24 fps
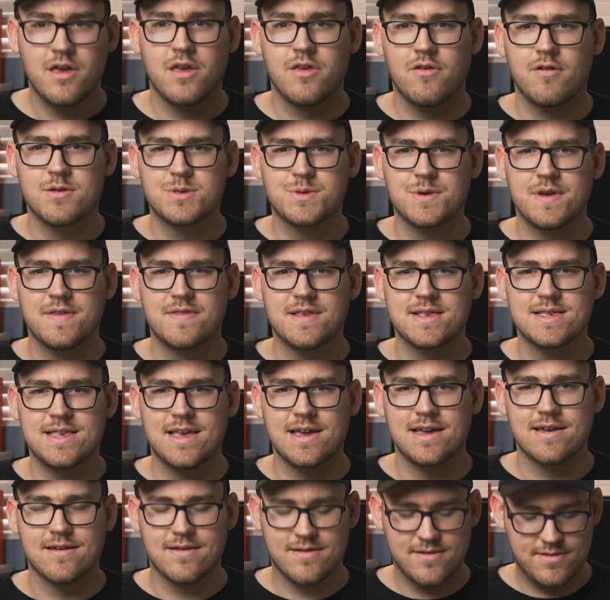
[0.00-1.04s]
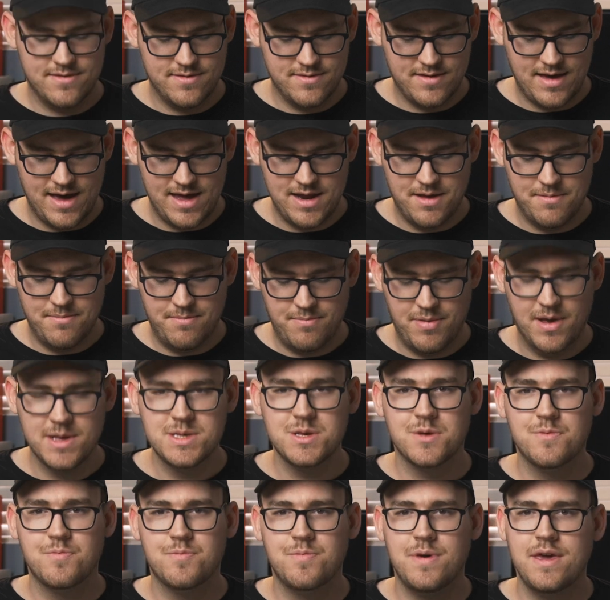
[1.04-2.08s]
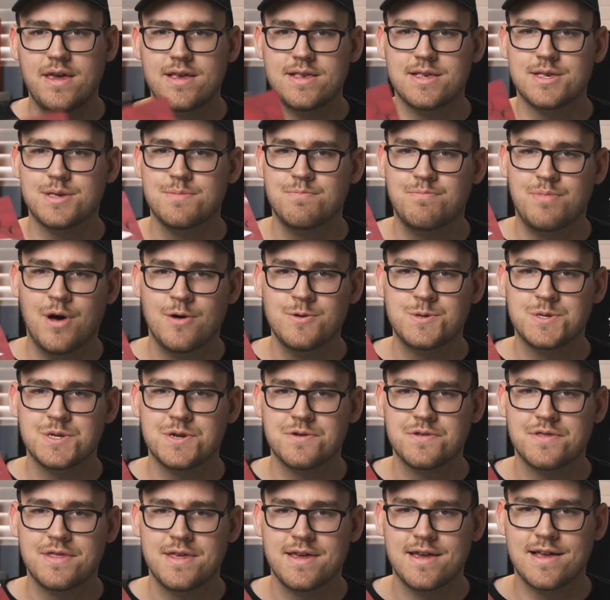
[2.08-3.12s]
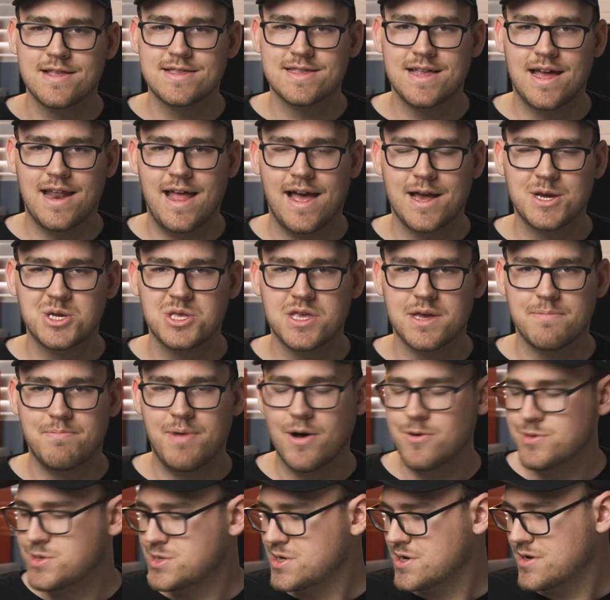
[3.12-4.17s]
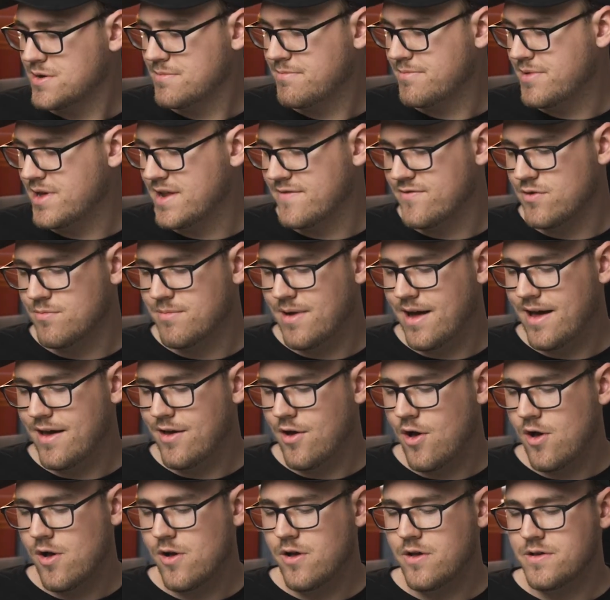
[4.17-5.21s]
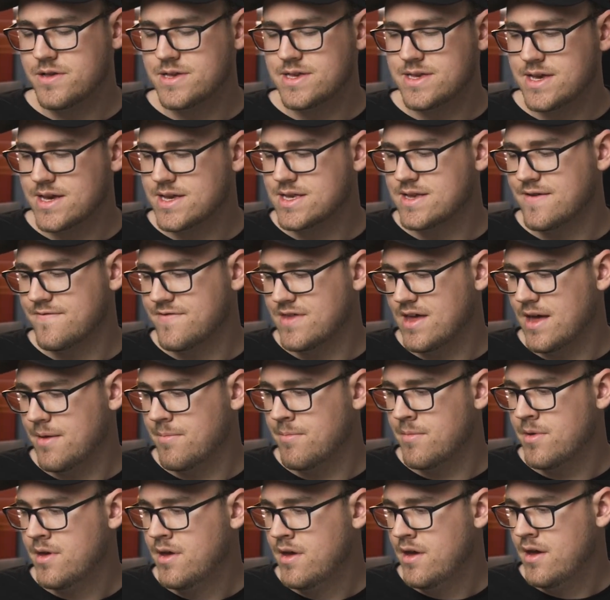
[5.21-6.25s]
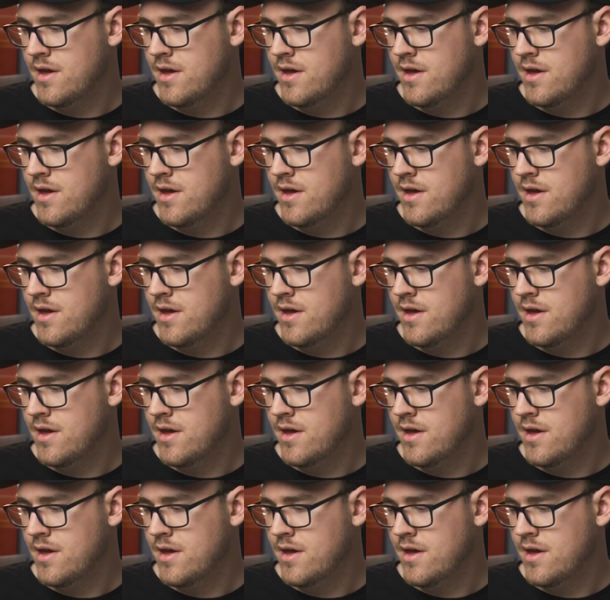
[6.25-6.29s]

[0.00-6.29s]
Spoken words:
You also get this like kind of puzzle piece poster thing. It's not actually a poster, but if you buy all 6 of them,